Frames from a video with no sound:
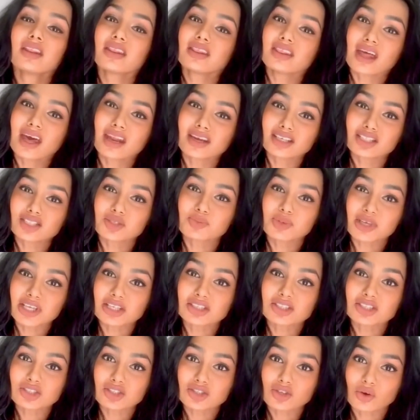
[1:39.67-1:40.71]
that is
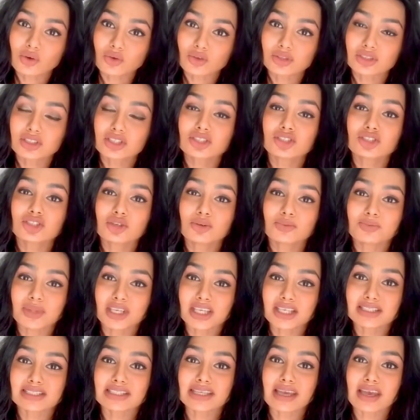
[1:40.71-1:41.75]
being sold to
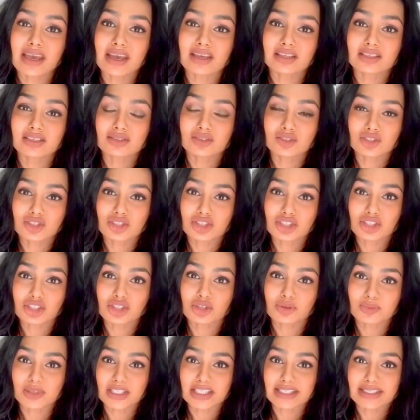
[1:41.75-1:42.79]
meet a
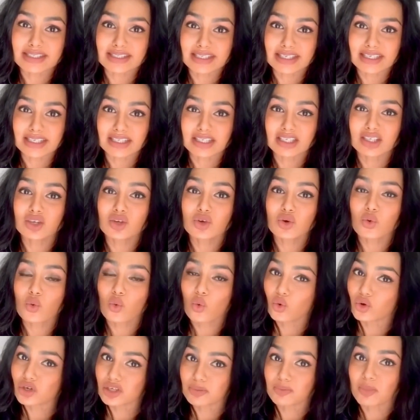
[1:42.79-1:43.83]
consumer's need
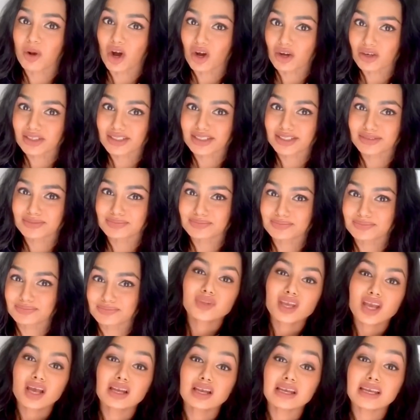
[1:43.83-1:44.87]
or demand.
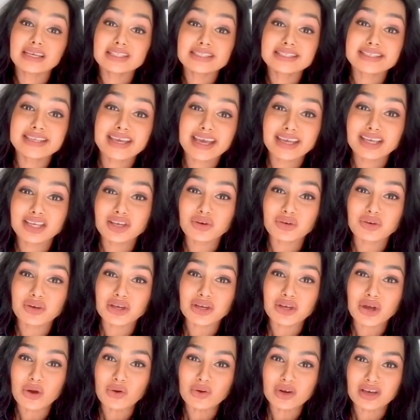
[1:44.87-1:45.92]
Let's take
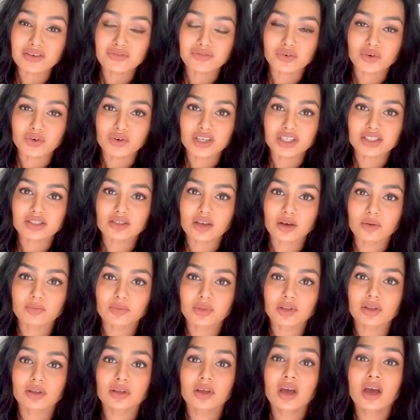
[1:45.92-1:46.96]
Coca-Cola, for
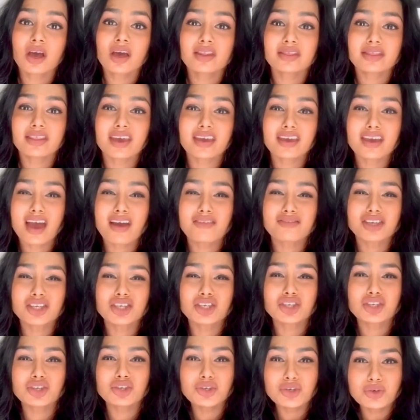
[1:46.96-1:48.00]
example. They have a
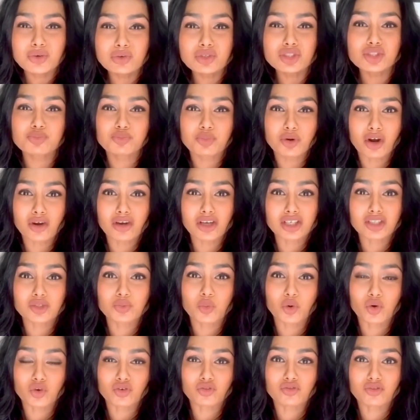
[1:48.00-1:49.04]
huge product
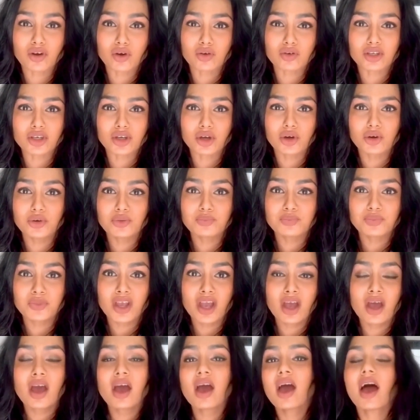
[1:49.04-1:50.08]
portfolio,
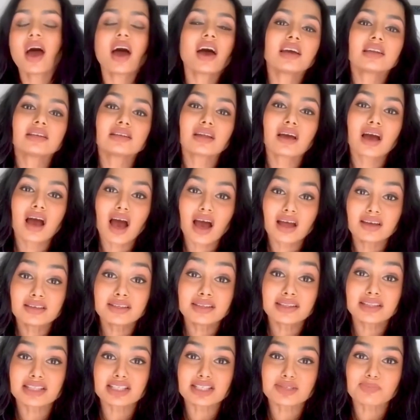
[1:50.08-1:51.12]
and
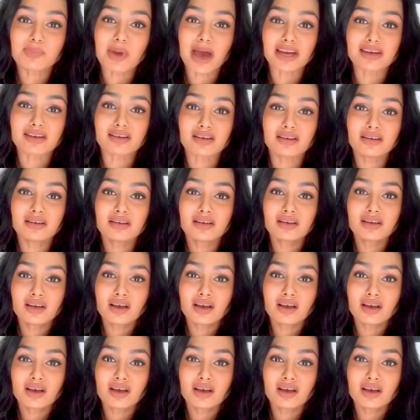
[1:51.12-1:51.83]
under this banner